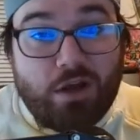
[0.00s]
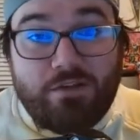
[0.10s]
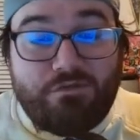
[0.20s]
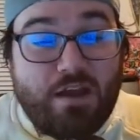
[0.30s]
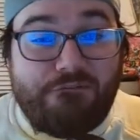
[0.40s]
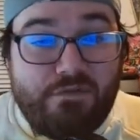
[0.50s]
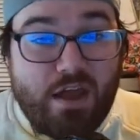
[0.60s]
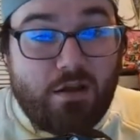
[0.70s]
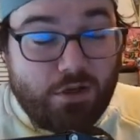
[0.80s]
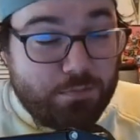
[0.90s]

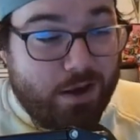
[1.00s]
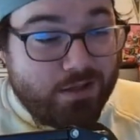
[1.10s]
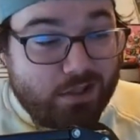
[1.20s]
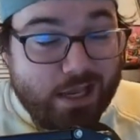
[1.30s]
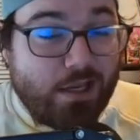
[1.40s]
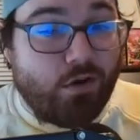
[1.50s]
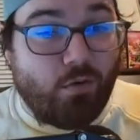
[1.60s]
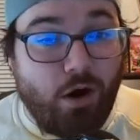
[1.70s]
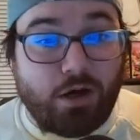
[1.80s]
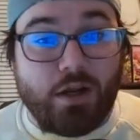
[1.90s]
If this puzzle ain't going to
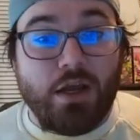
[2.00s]
work,